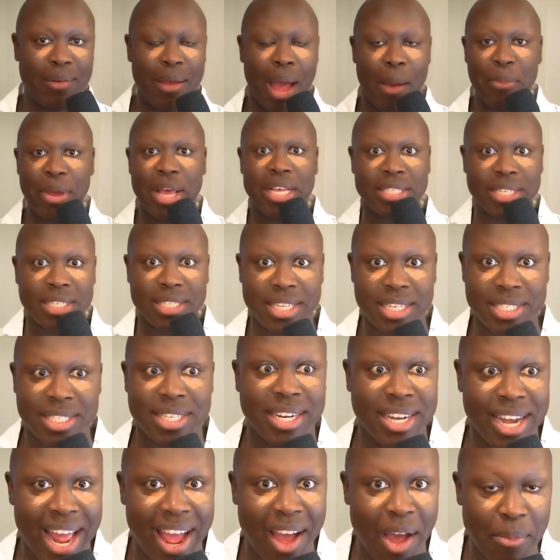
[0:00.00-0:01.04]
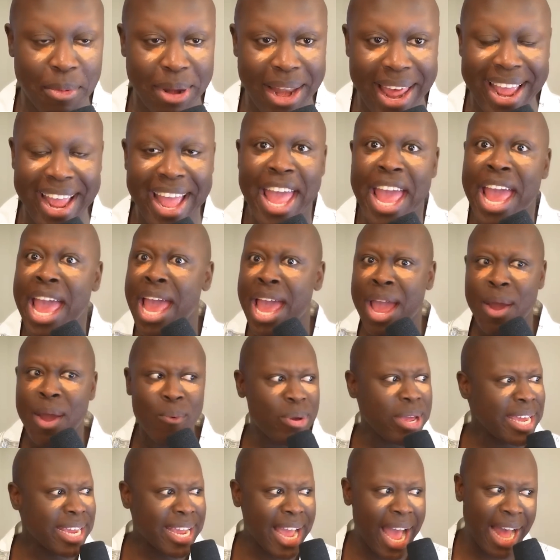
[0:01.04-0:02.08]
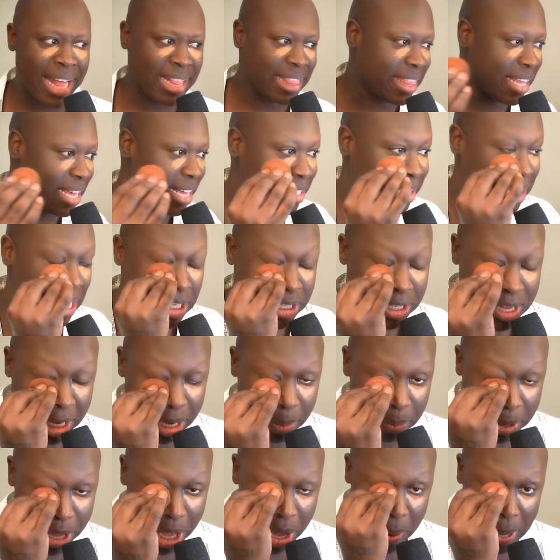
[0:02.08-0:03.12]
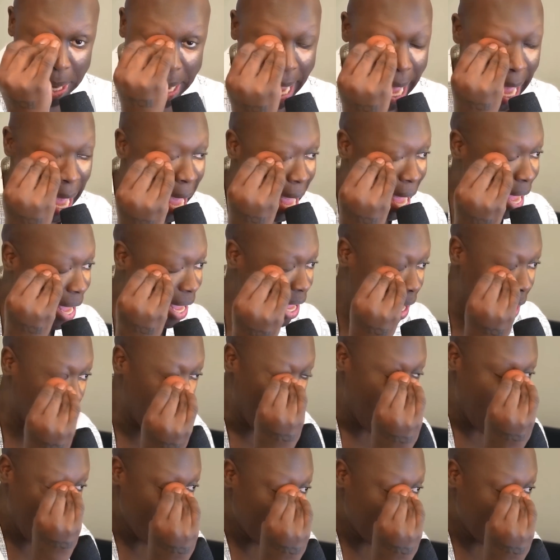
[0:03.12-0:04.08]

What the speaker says: I'm his assistant now. I'm like, we got this. It's gonna be okay.